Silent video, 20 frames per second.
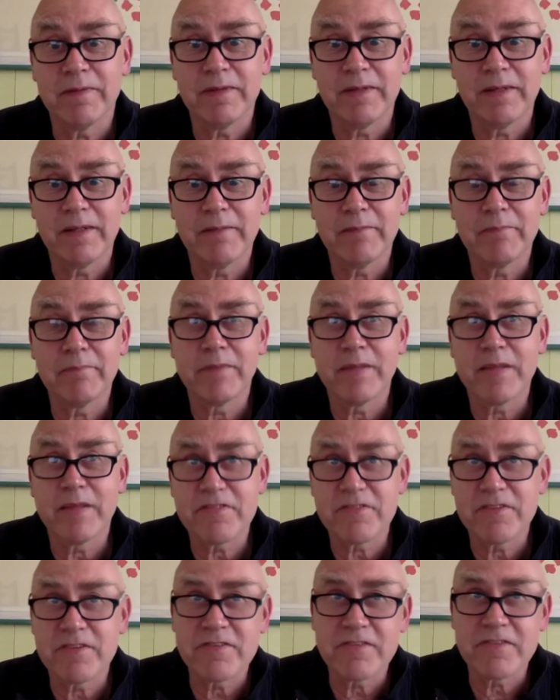
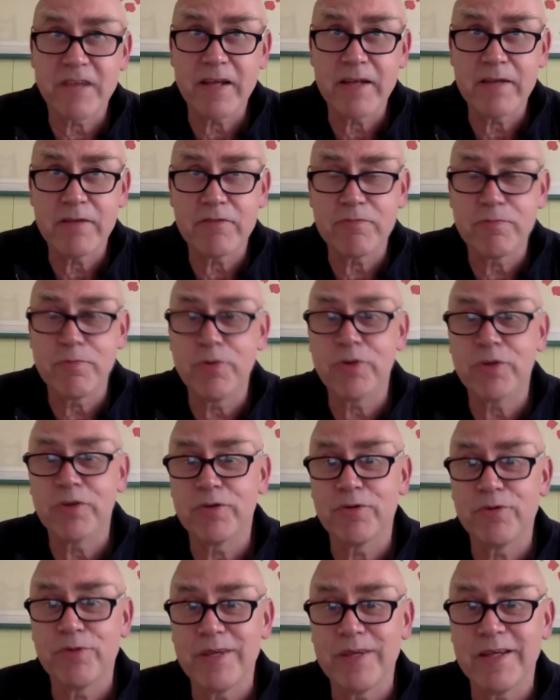that's the sign of
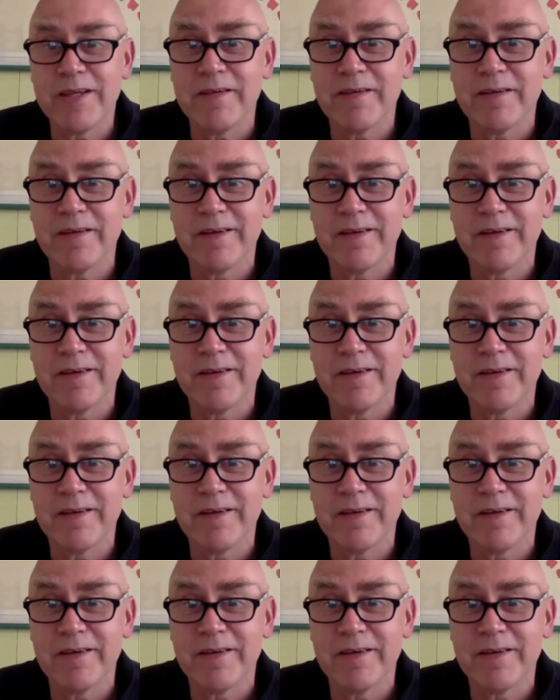Mercury,